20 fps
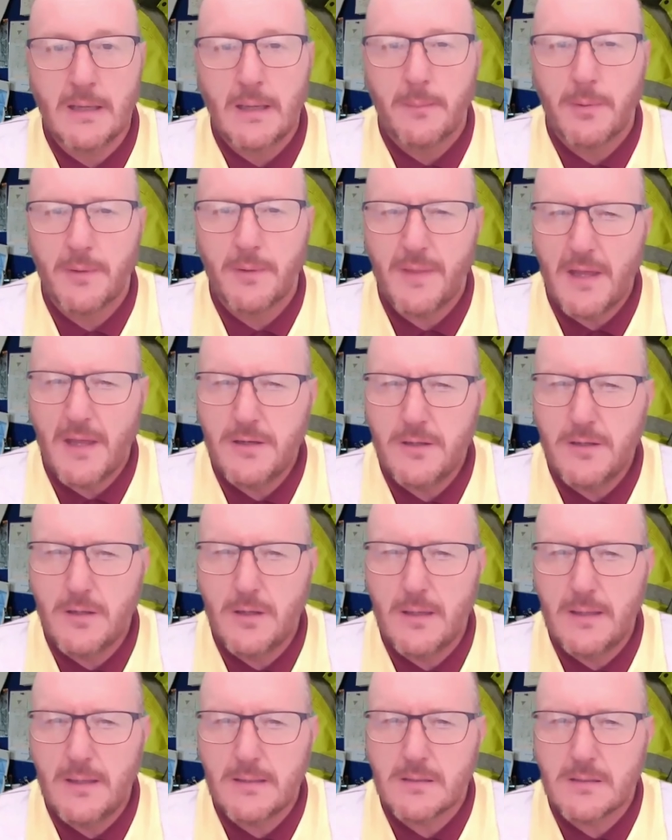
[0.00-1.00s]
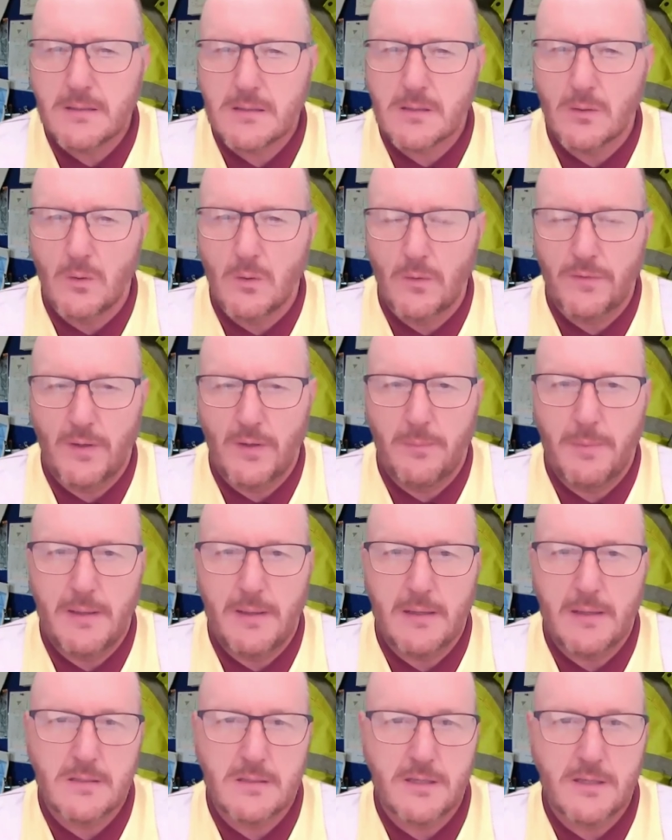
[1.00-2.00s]
But then you need to also be
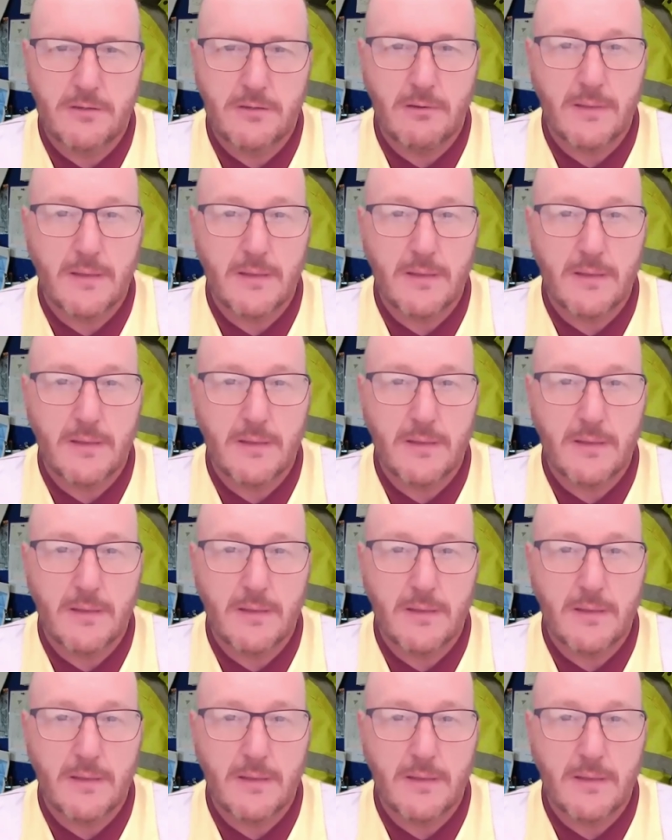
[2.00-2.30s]
considering